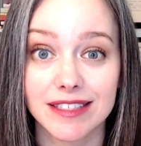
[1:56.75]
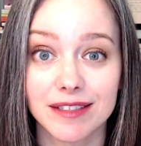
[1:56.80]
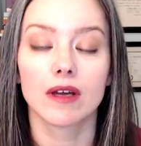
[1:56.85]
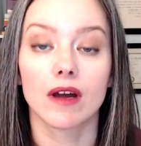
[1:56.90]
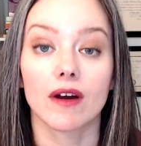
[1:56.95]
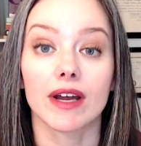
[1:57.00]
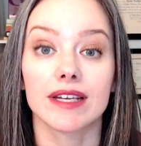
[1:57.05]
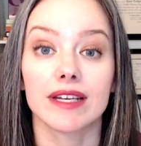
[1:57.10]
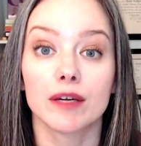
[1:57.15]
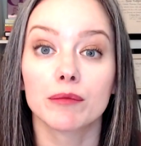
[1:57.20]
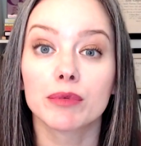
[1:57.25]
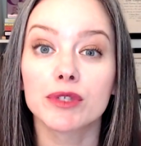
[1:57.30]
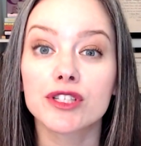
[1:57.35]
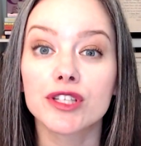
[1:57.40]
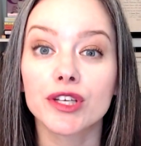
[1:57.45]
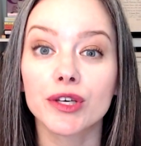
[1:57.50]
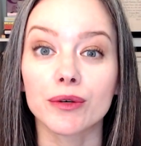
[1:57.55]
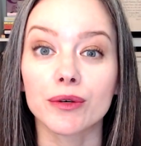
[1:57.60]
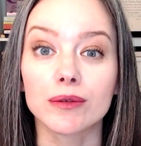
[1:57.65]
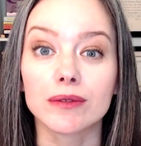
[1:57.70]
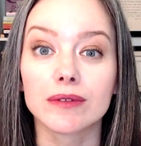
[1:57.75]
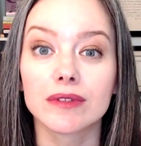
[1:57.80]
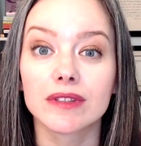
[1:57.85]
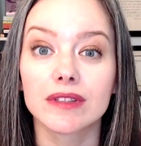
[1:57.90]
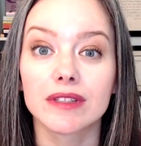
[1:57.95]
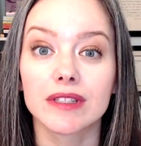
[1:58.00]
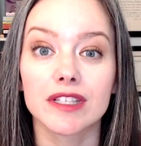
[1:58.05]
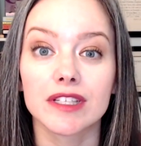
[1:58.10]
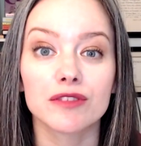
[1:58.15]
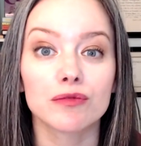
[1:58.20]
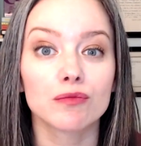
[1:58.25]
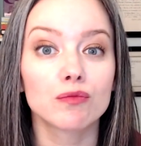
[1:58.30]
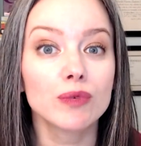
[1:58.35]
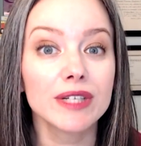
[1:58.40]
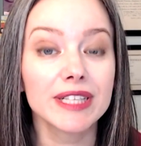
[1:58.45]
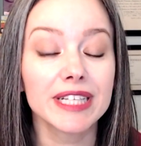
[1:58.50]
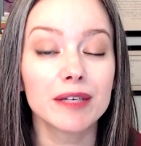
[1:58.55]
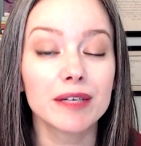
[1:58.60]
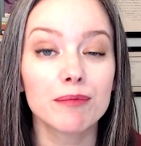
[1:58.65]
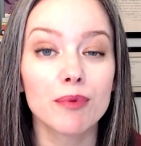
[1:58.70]
All right, number 2, it's
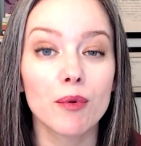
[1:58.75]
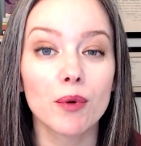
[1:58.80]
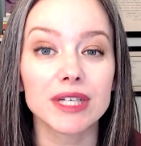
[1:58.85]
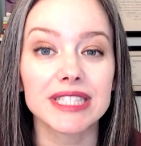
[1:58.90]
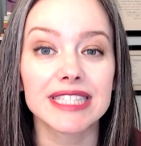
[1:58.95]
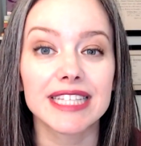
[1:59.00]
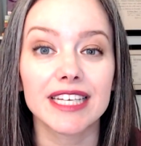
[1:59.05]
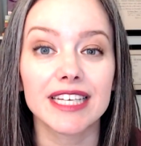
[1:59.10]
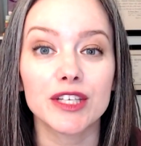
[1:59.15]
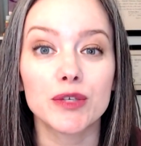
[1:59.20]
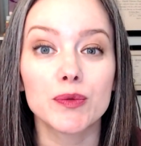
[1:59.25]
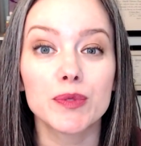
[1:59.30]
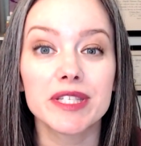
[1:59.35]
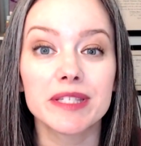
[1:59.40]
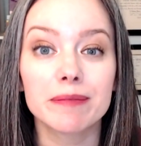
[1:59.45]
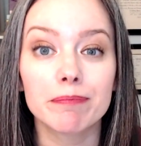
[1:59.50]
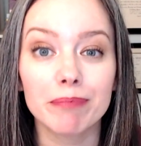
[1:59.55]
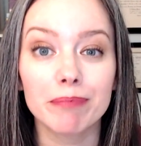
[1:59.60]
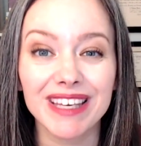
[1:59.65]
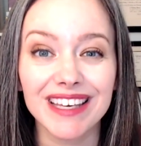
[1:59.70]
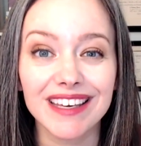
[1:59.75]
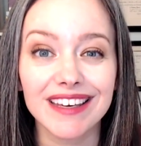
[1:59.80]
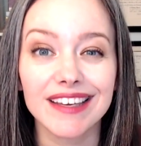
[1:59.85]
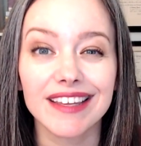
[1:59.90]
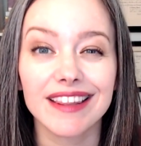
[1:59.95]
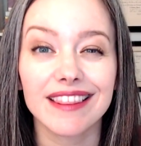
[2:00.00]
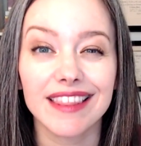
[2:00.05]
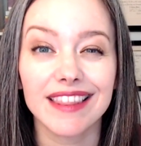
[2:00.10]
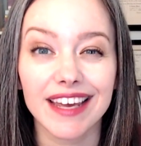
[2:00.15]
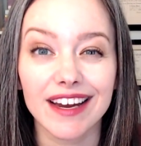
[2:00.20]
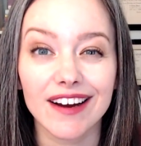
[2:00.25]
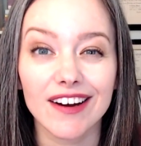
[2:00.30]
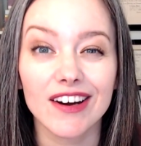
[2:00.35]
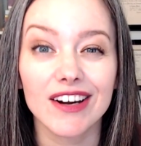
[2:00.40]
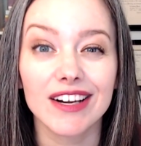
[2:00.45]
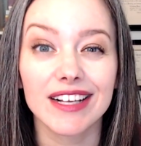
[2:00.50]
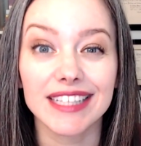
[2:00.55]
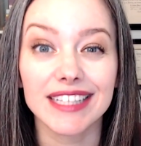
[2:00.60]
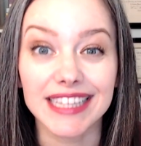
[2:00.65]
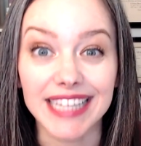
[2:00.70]
really important that you speak their
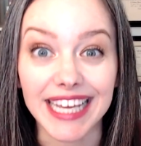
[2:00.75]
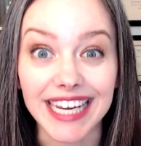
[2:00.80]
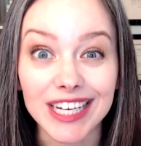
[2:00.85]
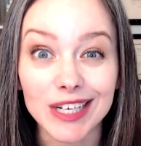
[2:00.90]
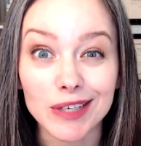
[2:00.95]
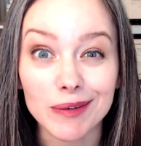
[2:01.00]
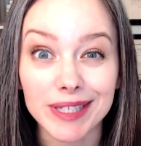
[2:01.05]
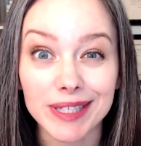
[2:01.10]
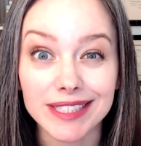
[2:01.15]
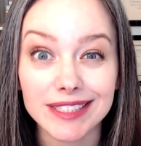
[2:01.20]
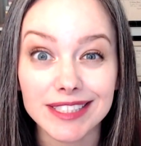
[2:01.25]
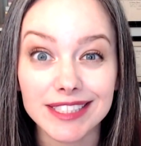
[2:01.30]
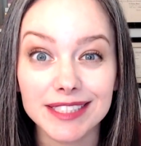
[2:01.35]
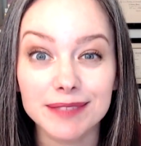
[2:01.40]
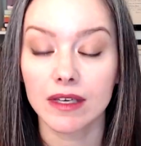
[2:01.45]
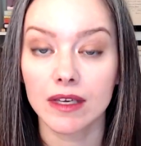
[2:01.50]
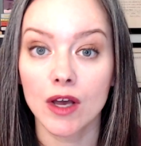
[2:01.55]
language.